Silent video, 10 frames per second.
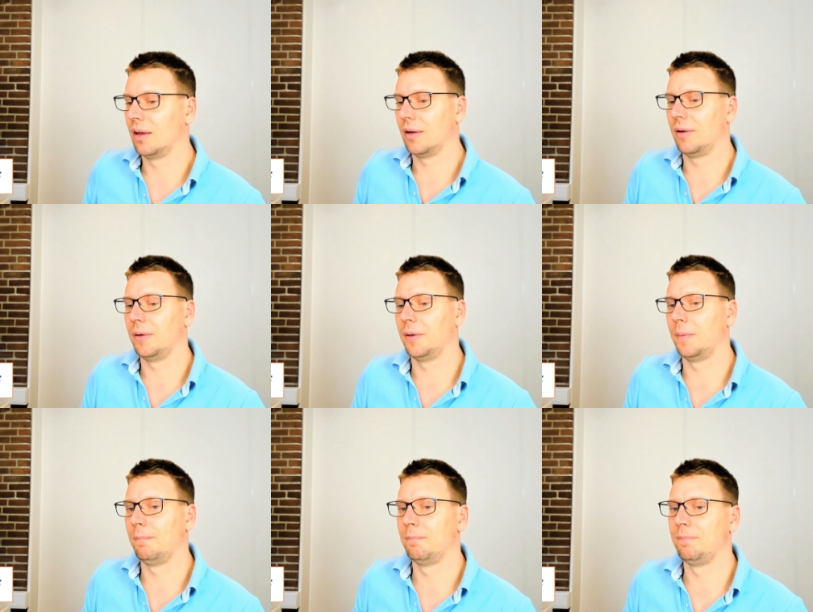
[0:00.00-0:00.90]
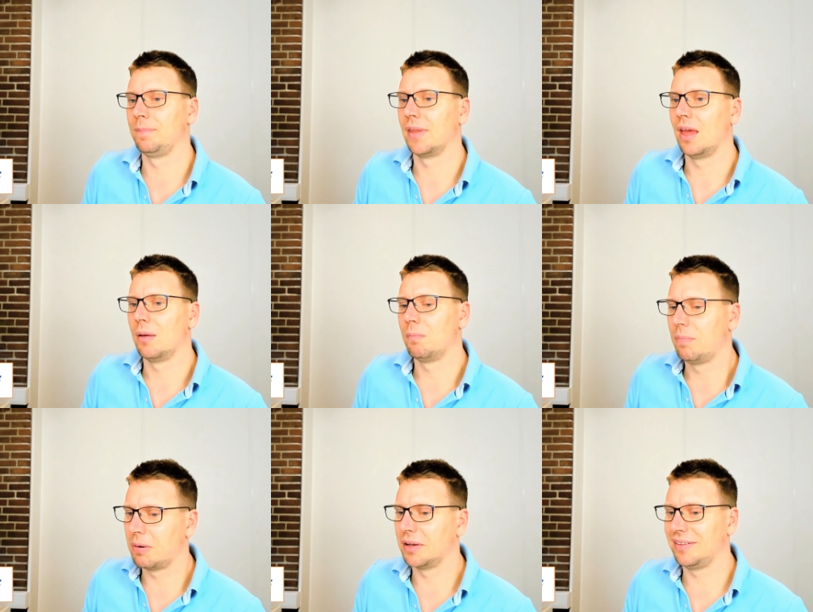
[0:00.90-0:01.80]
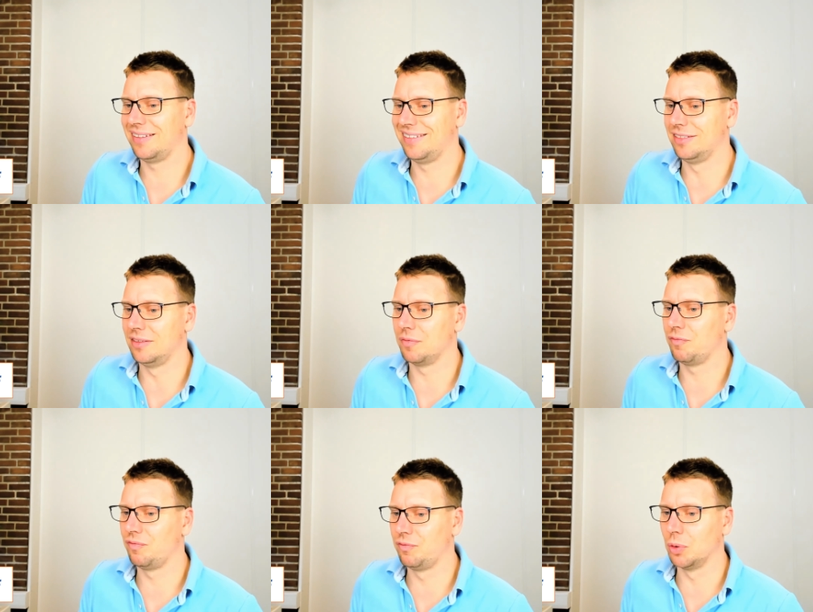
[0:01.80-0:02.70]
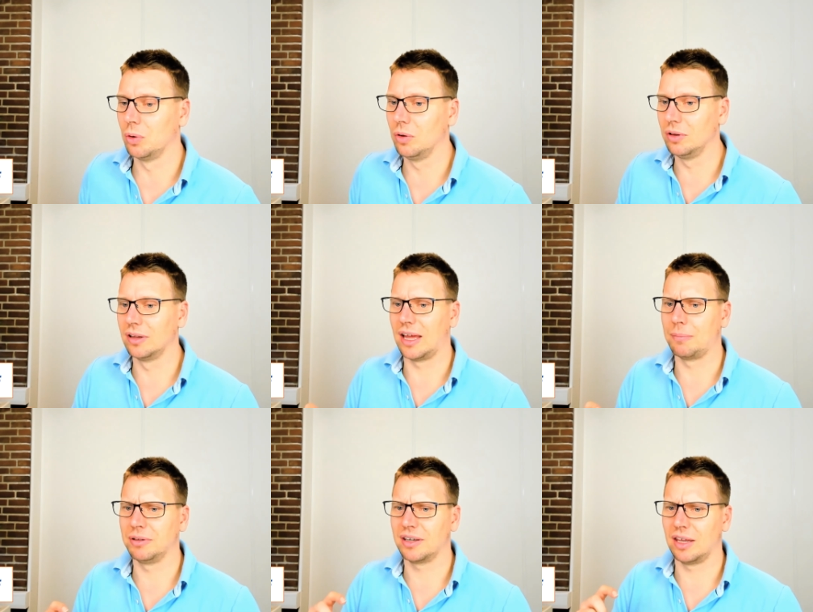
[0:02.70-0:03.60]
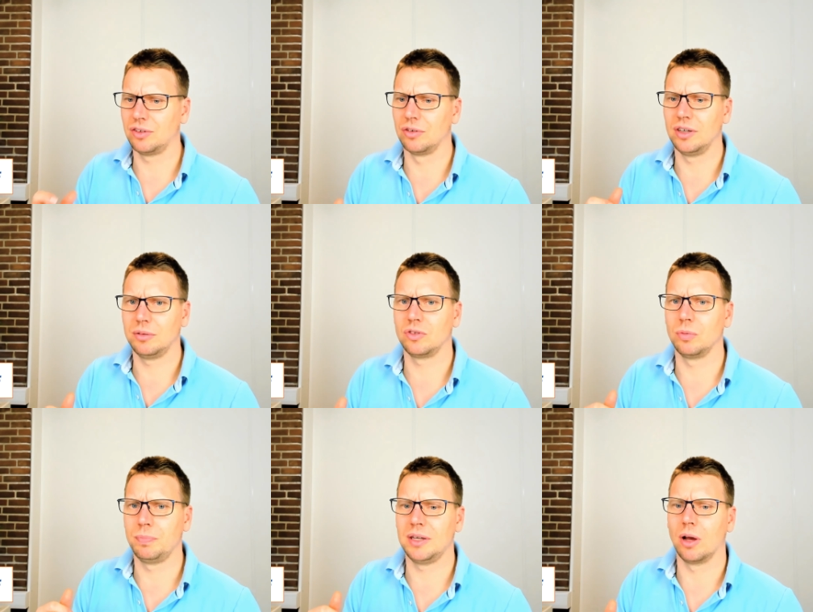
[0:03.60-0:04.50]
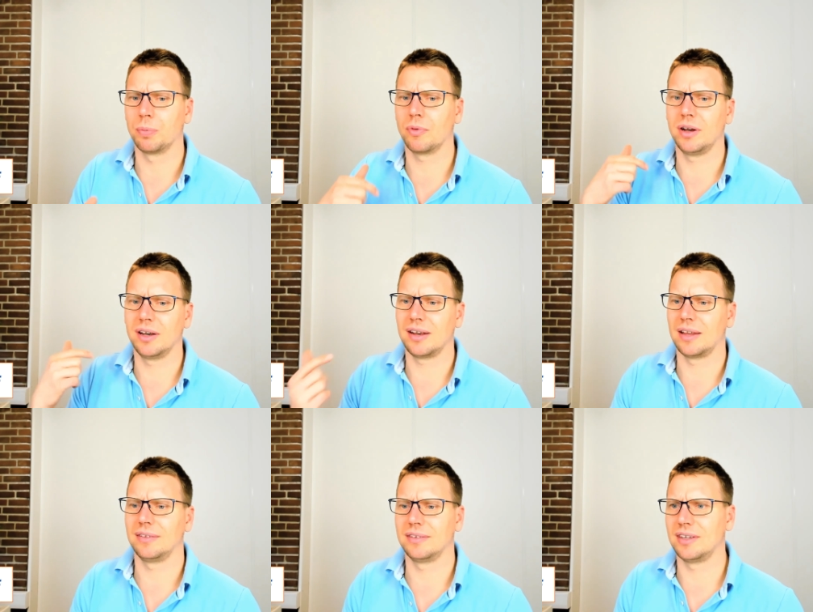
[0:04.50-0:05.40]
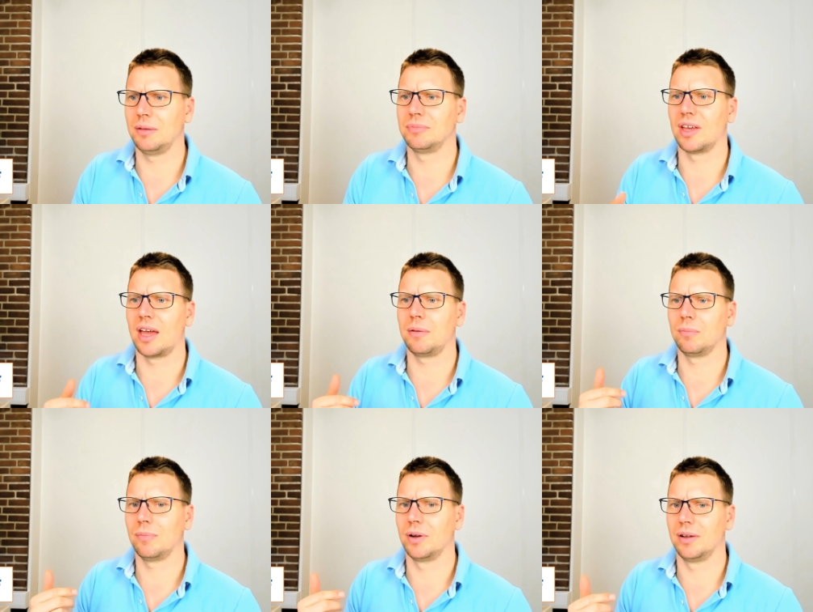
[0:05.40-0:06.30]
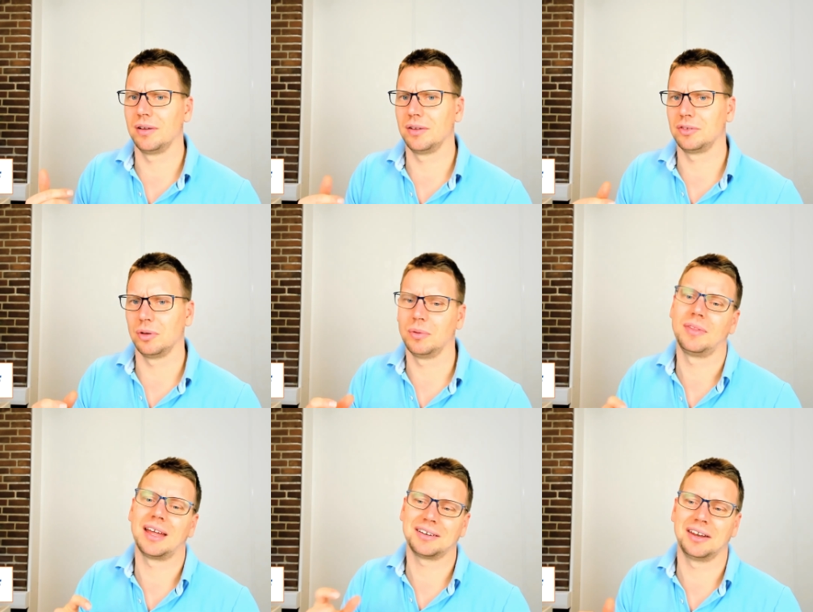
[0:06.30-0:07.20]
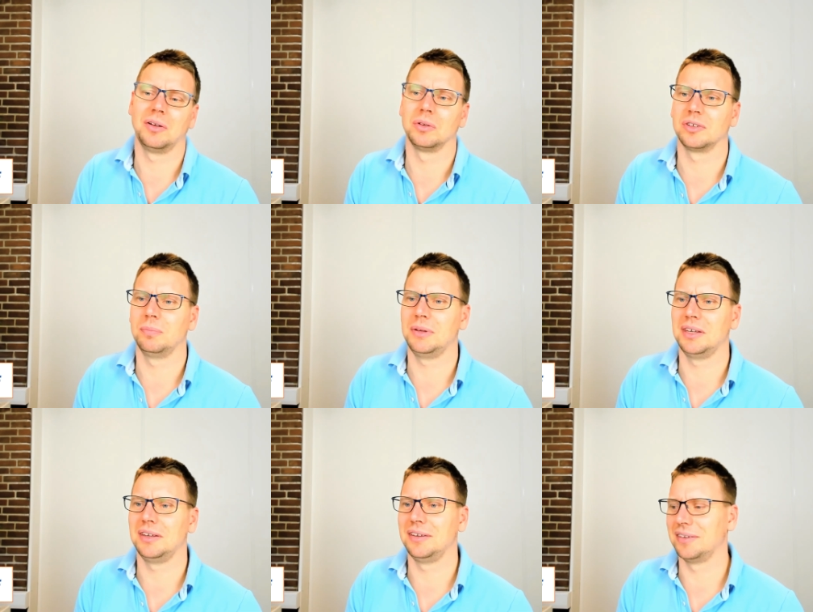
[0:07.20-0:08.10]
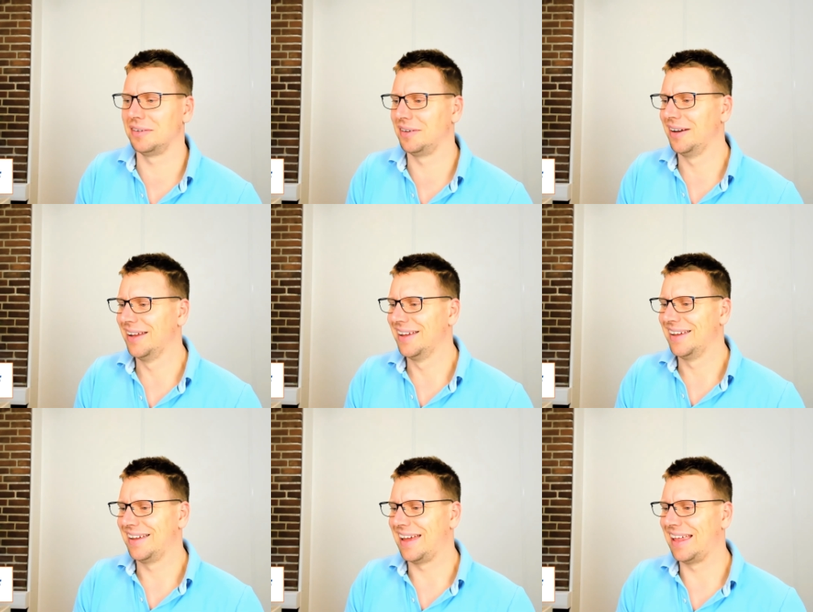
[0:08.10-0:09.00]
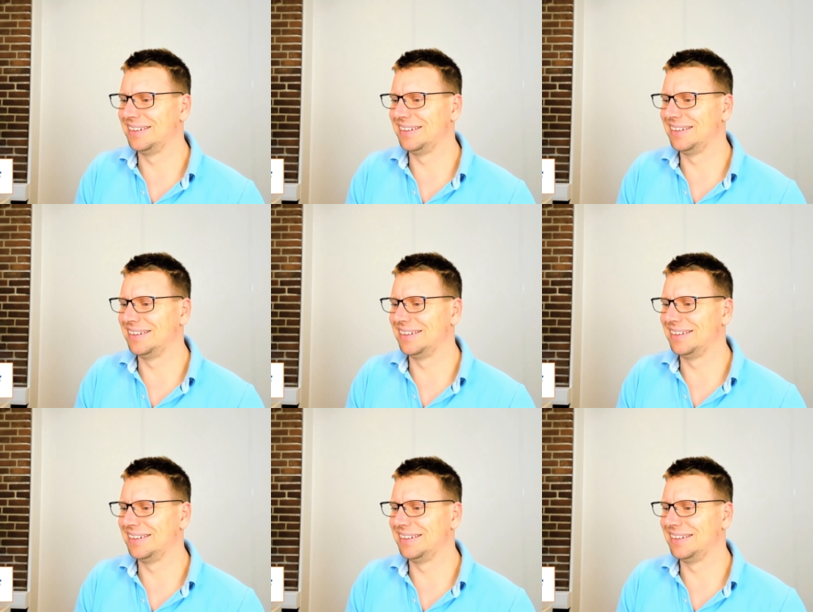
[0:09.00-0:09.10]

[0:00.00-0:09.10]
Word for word: Um, But the full application needs to be upgraded at the same time, uh, so that can also be uh, a